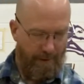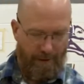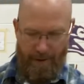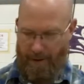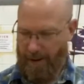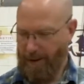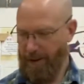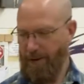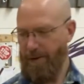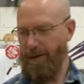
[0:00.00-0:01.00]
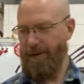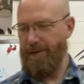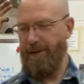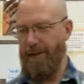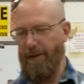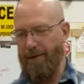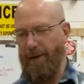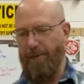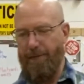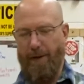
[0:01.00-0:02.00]
And I can already see
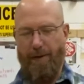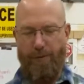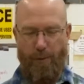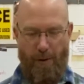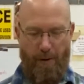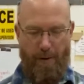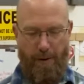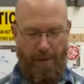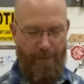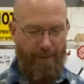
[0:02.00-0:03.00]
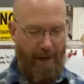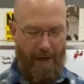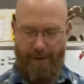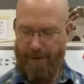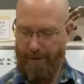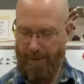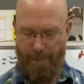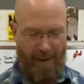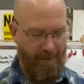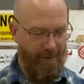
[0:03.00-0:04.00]
if these were in fact
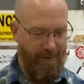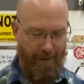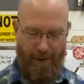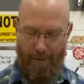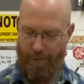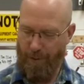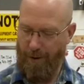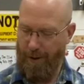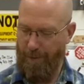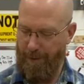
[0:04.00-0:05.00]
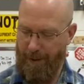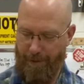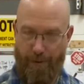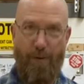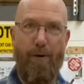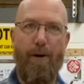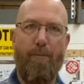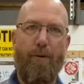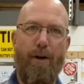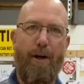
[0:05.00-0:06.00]
the pieces that I was working with or am
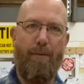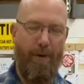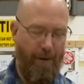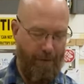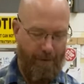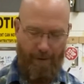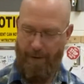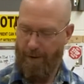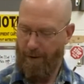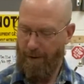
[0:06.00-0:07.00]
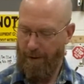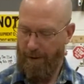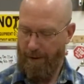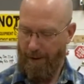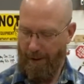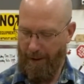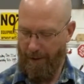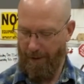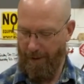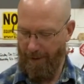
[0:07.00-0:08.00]
working with, I can
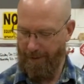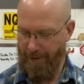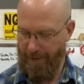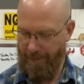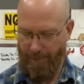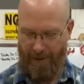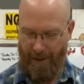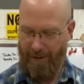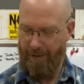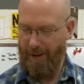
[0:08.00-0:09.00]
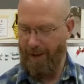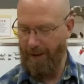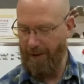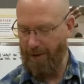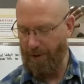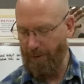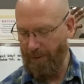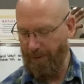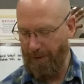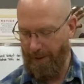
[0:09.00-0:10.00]
already see some things that I need to do
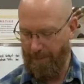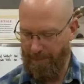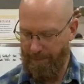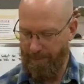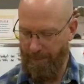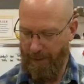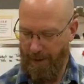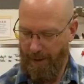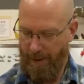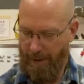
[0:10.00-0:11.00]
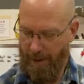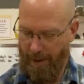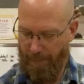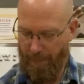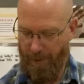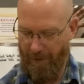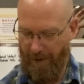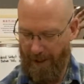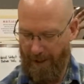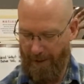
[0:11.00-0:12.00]
with them. And I'll point
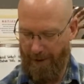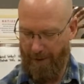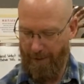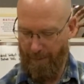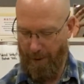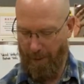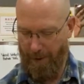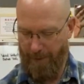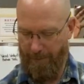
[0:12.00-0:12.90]
that out here in a moment.